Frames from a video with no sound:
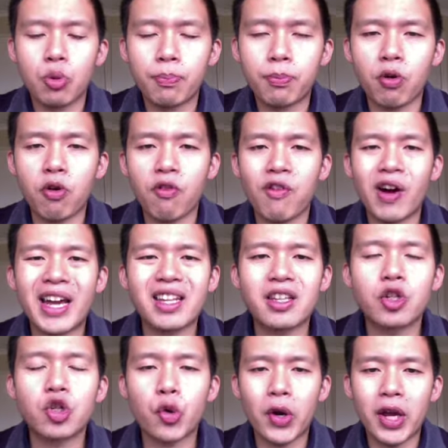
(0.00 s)
to
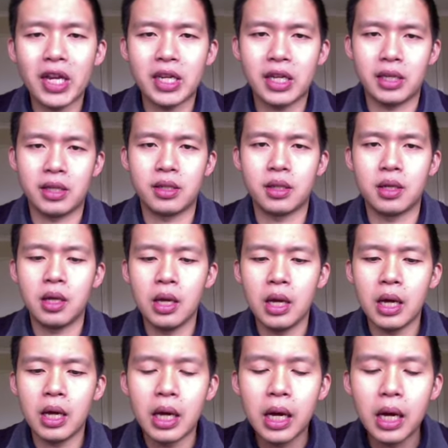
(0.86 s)
provide trainings,
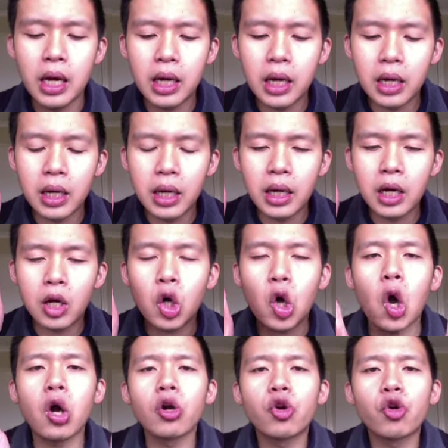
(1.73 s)
a
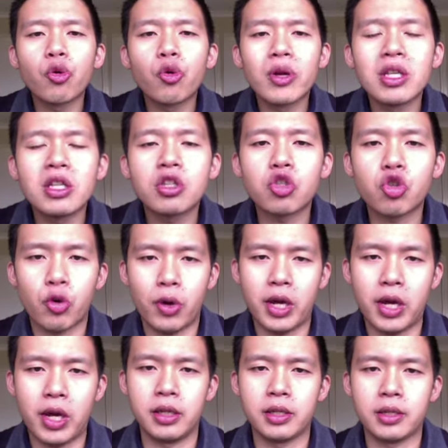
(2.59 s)
congruent
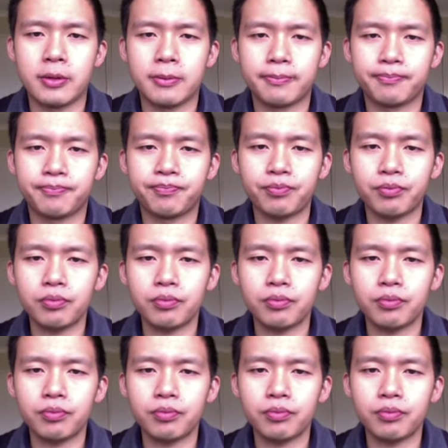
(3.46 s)
trainings.